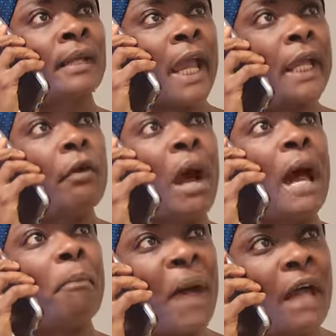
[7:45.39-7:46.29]
Anyone
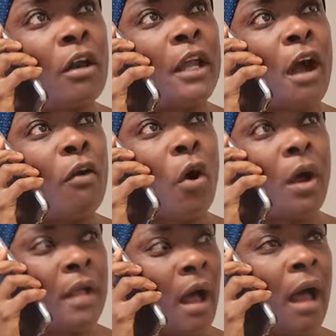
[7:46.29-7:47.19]
abandon your
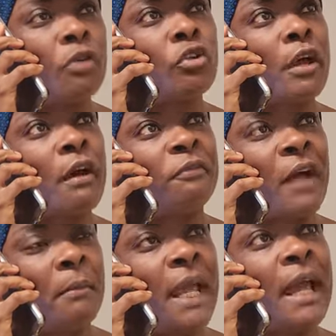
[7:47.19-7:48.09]
whole, your household, your
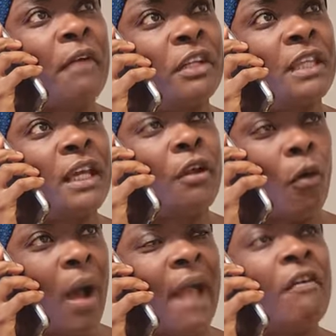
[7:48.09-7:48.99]
family, and everything,
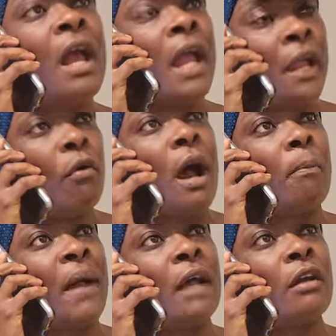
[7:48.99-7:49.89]
your wife?
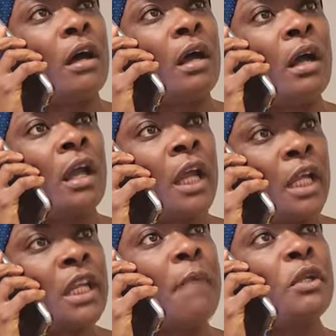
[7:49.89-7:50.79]
Anyone abandon?
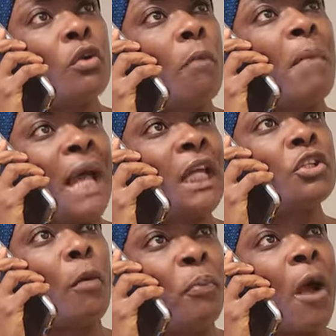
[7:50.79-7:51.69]
You tell me to
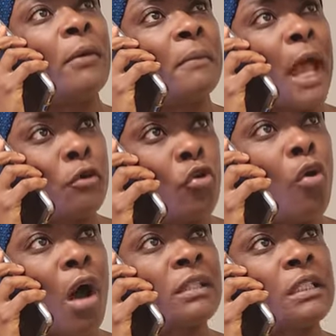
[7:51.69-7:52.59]
manage your problem that you
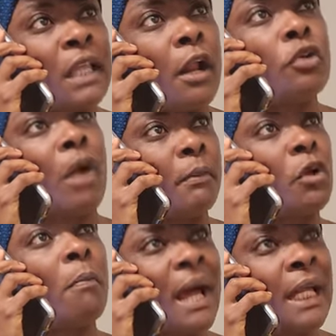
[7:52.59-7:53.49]
cause instead of you coming
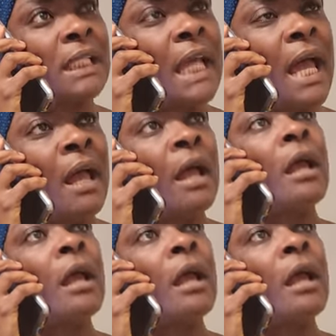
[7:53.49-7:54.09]
to manage it?